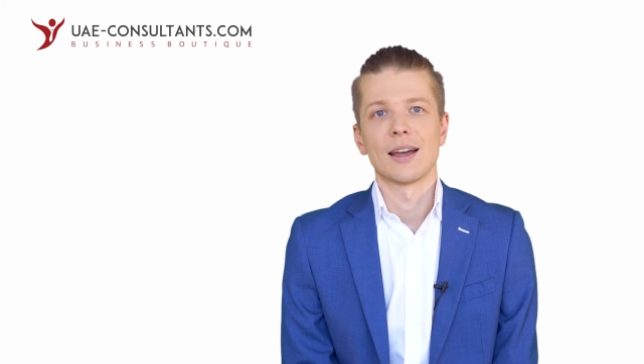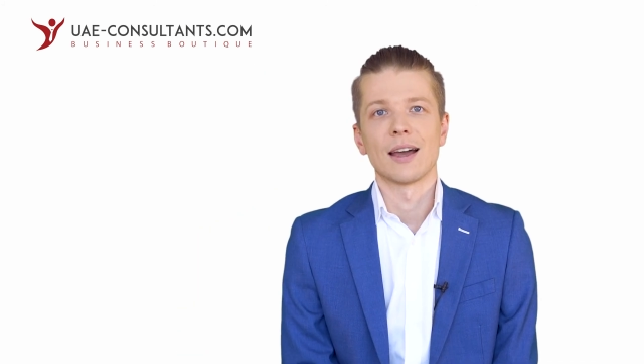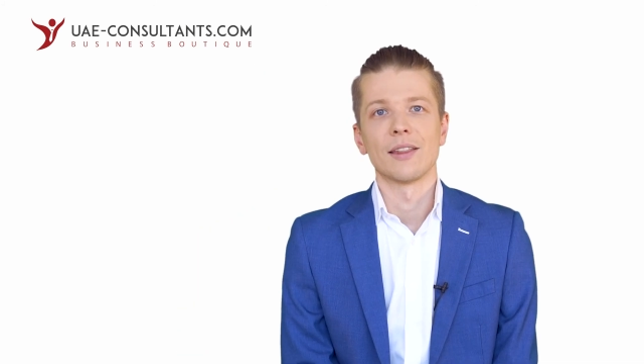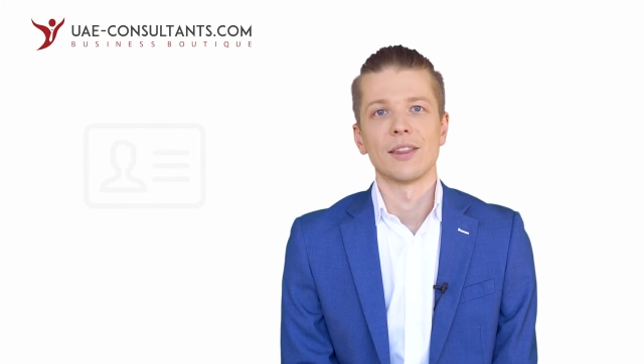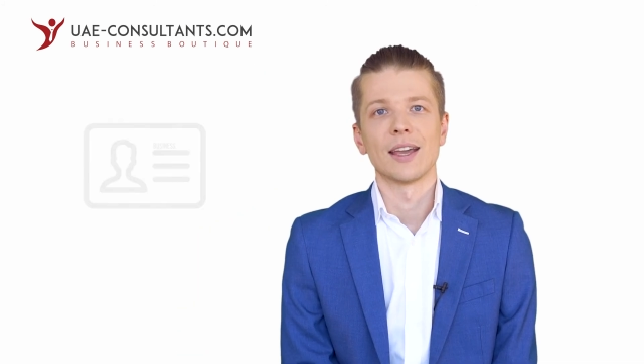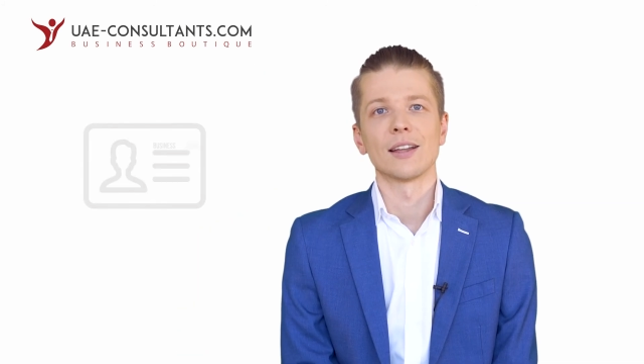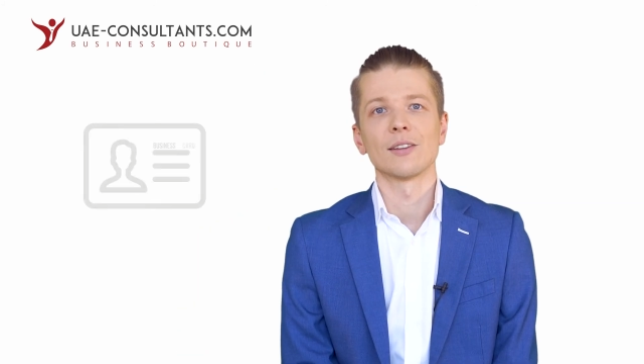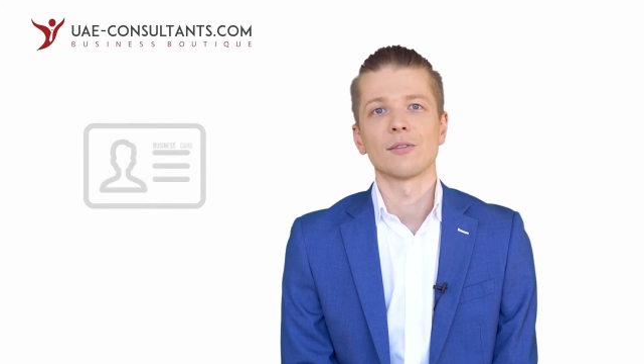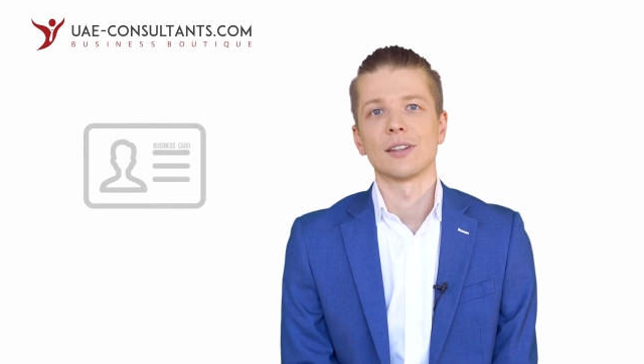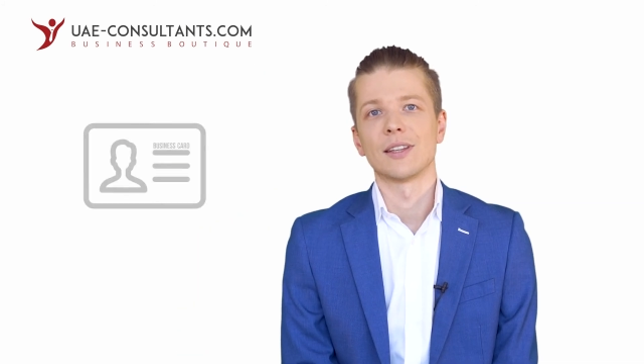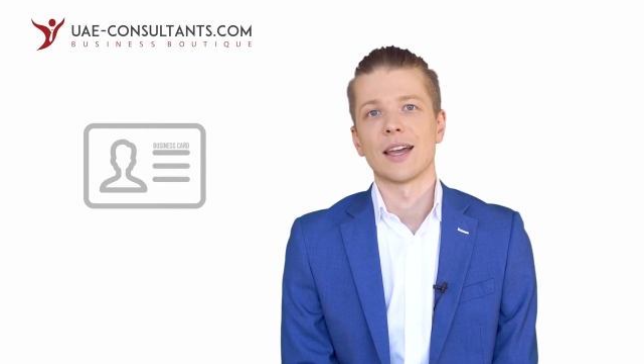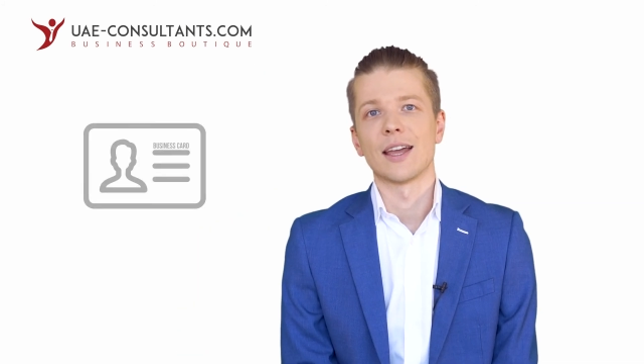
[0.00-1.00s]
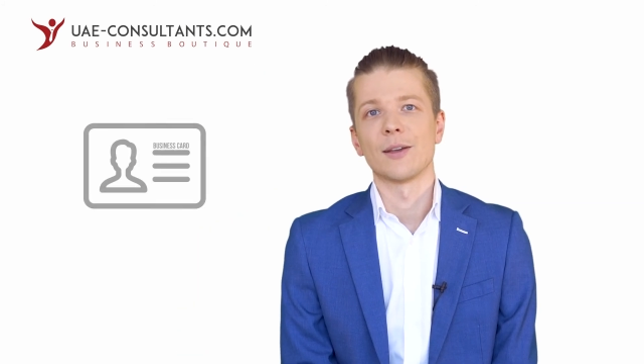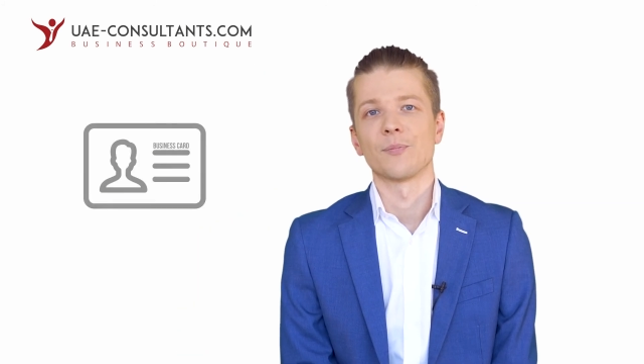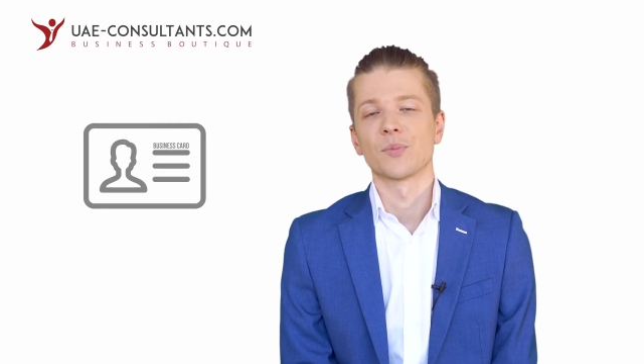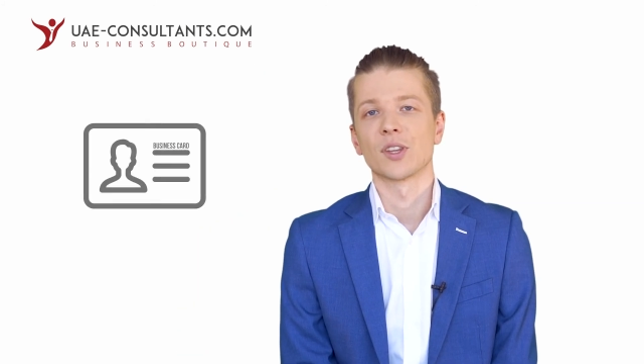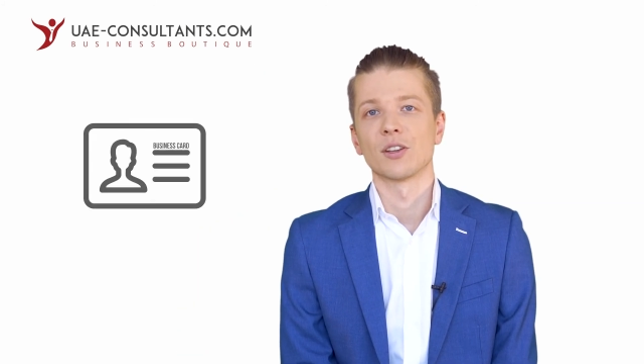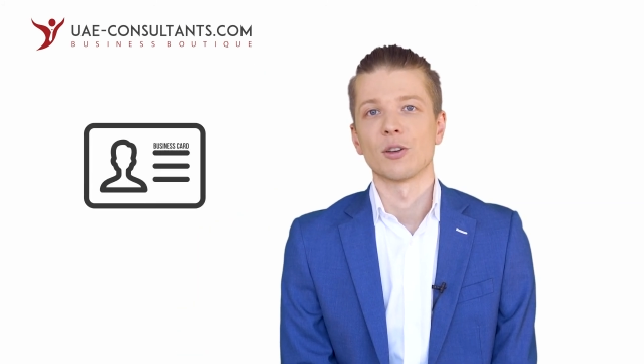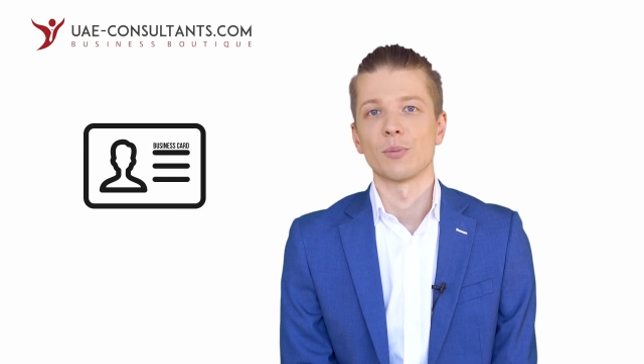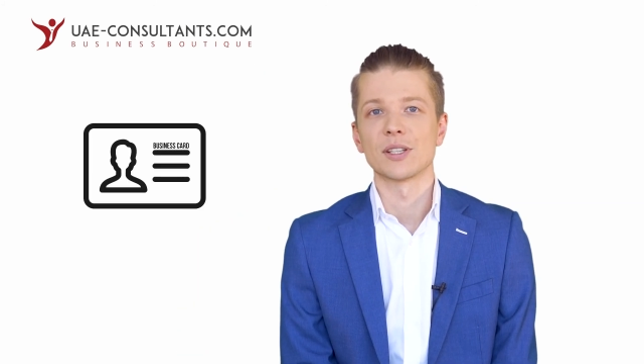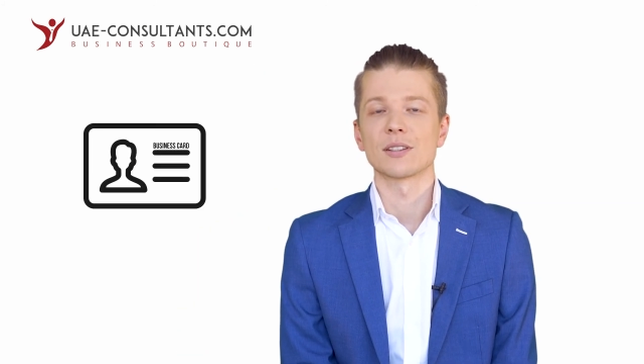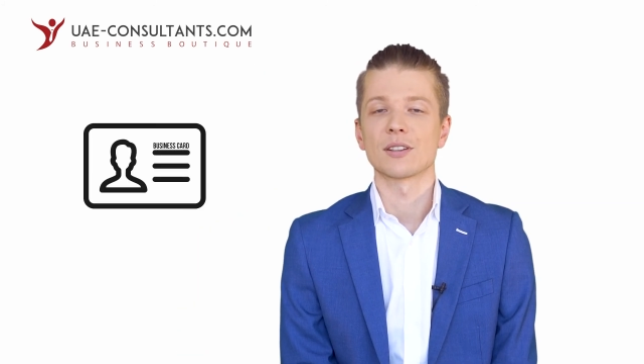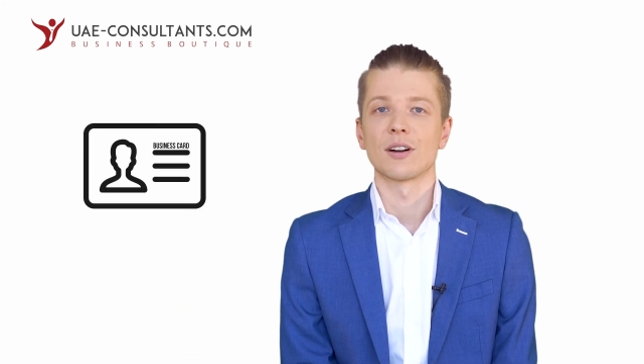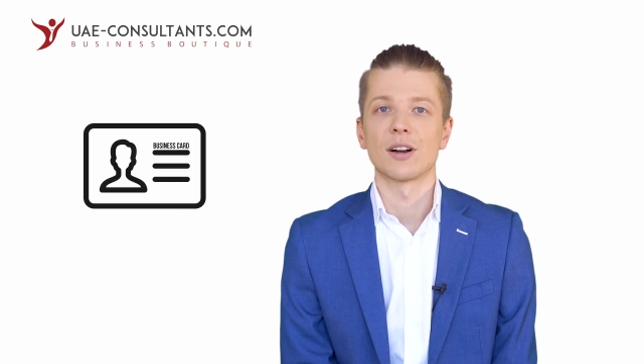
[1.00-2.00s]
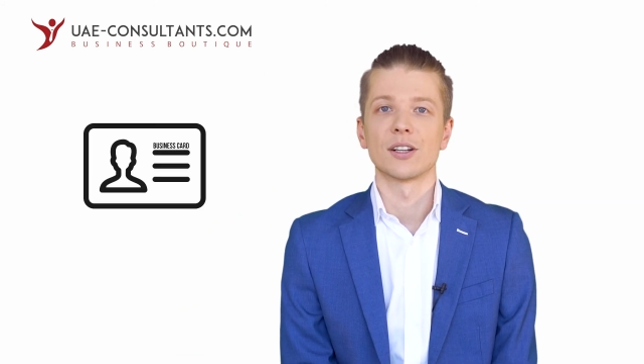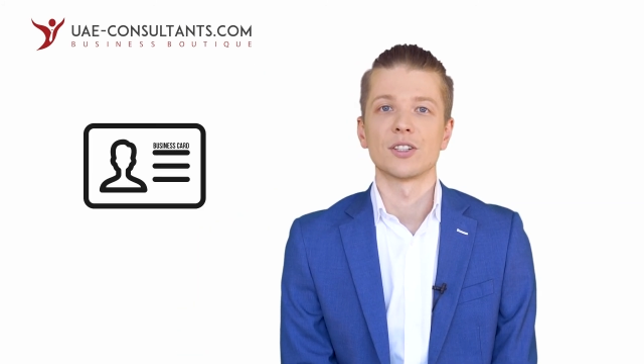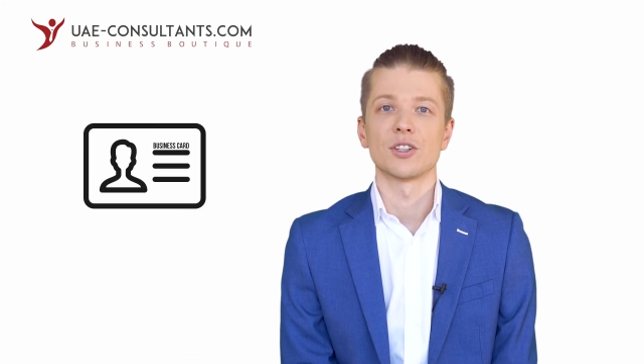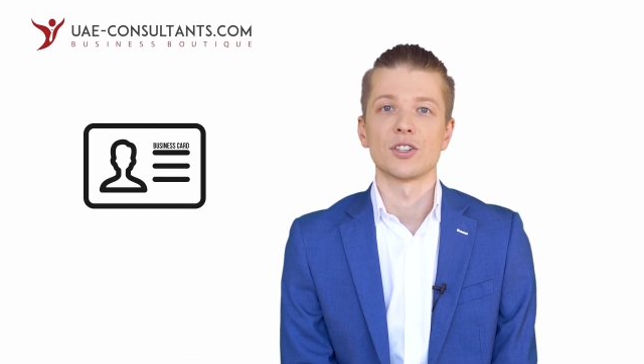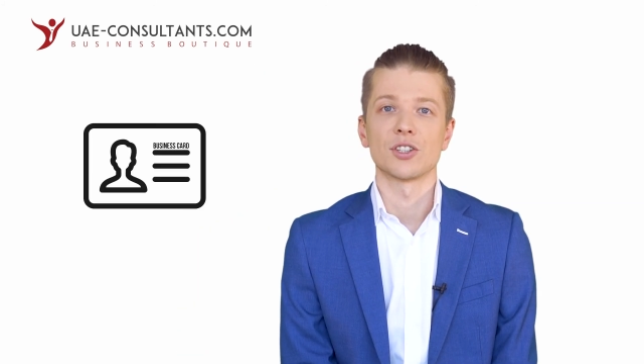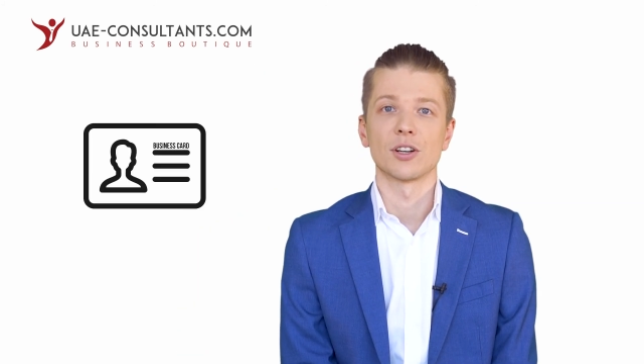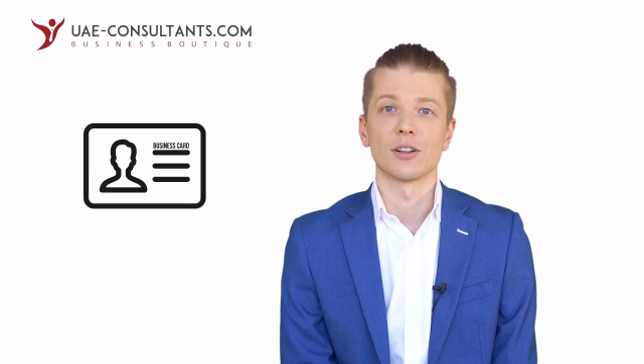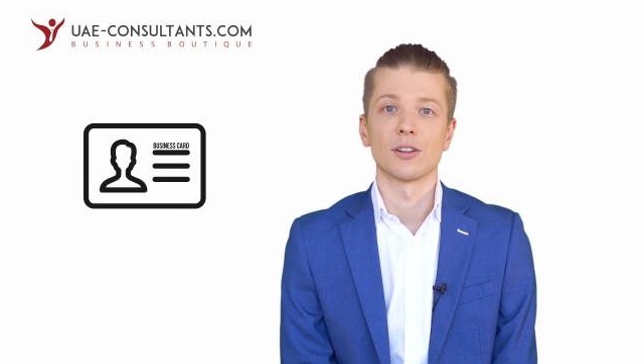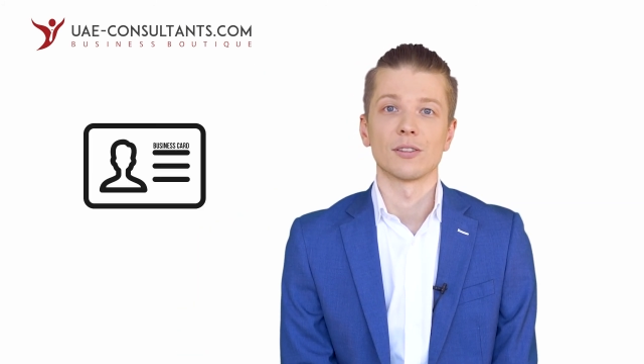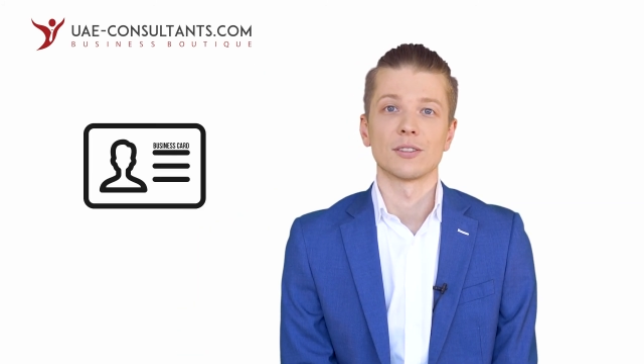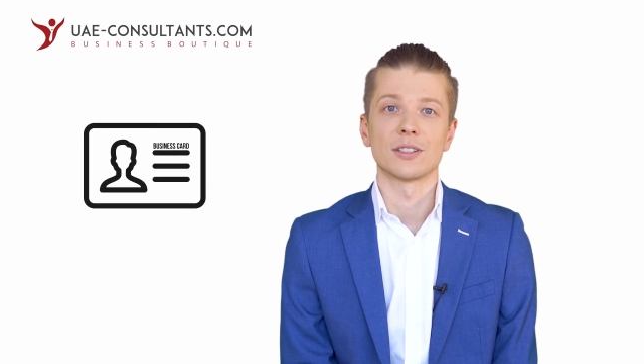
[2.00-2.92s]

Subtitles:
At the end of the day, your business card shall